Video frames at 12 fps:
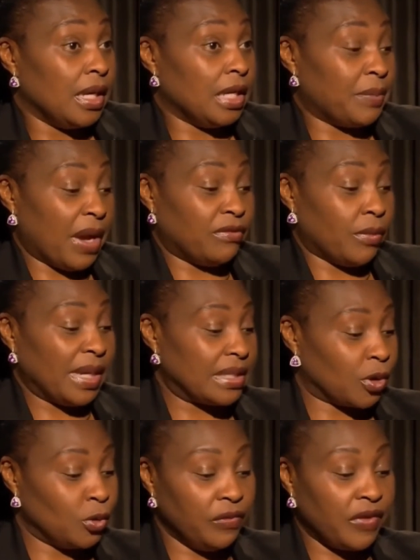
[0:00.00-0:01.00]
It paid for my
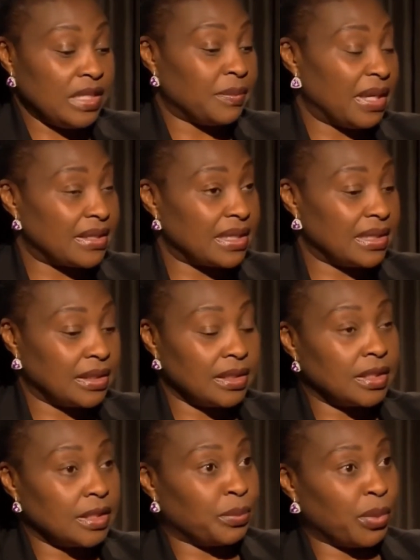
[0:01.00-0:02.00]
school fees, my
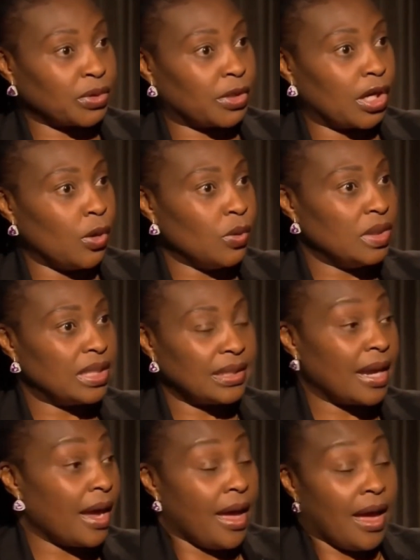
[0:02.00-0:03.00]
sisters, it bought clothes.
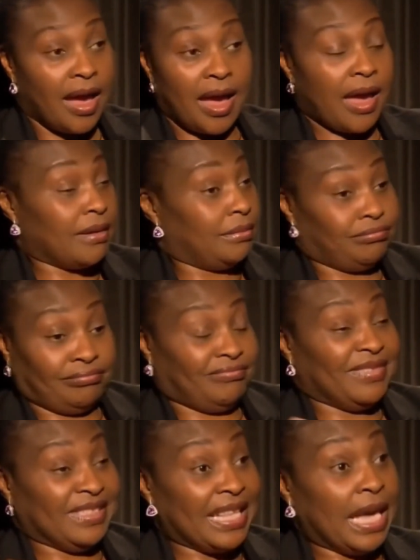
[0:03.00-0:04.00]
And
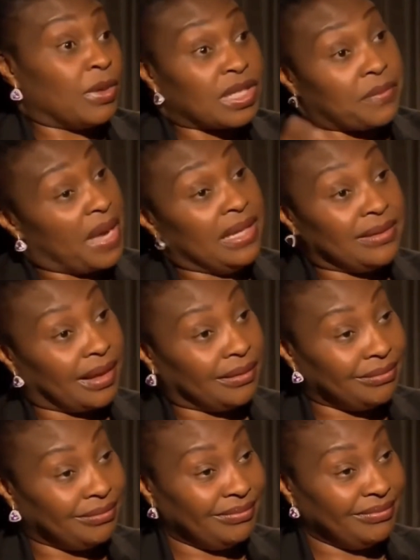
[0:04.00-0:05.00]
that was
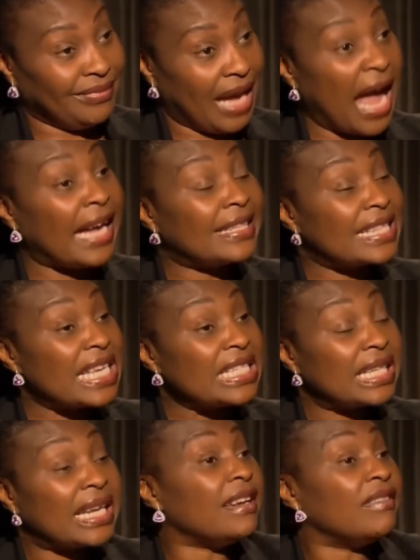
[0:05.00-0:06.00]
amazing. I had
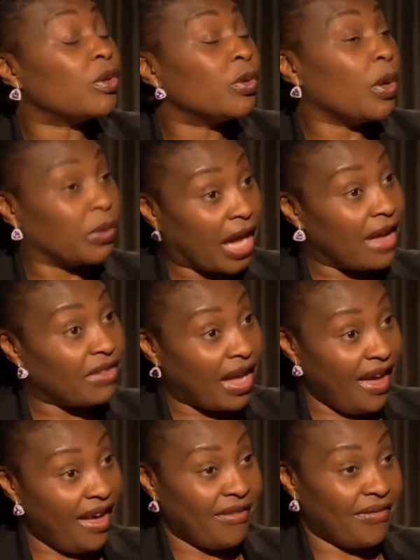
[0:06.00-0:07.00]
things that I never thought I would ever
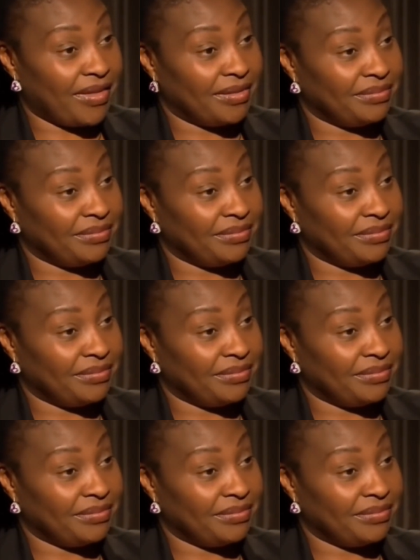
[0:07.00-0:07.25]
have.